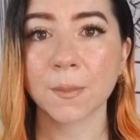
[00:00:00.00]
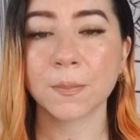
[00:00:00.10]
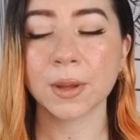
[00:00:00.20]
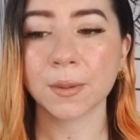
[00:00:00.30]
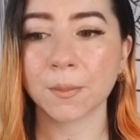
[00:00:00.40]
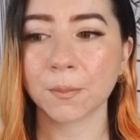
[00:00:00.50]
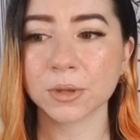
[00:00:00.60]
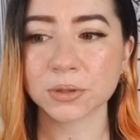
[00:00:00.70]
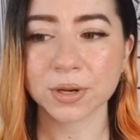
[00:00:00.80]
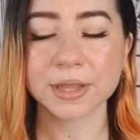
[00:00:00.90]
But
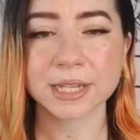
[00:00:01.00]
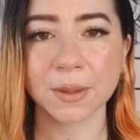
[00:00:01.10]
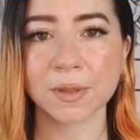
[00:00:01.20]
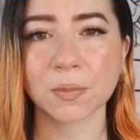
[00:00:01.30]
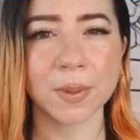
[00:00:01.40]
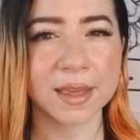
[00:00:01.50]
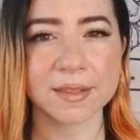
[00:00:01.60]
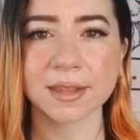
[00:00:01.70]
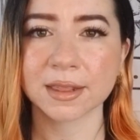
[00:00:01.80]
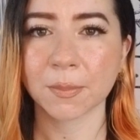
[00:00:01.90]
majority of the time it's
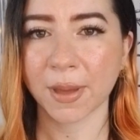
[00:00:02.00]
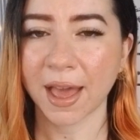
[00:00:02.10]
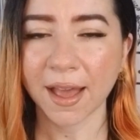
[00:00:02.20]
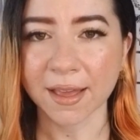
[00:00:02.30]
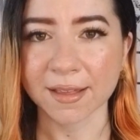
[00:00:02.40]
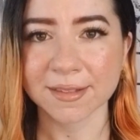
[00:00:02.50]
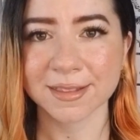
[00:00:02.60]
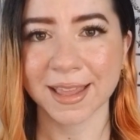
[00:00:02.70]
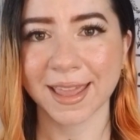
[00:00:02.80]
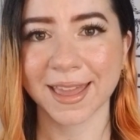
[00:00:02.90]
based in the
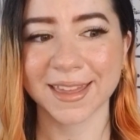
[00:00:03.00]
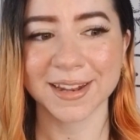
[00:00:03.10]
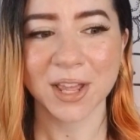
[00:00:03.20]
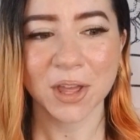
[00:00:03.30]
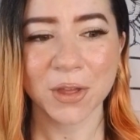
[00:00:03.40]
past and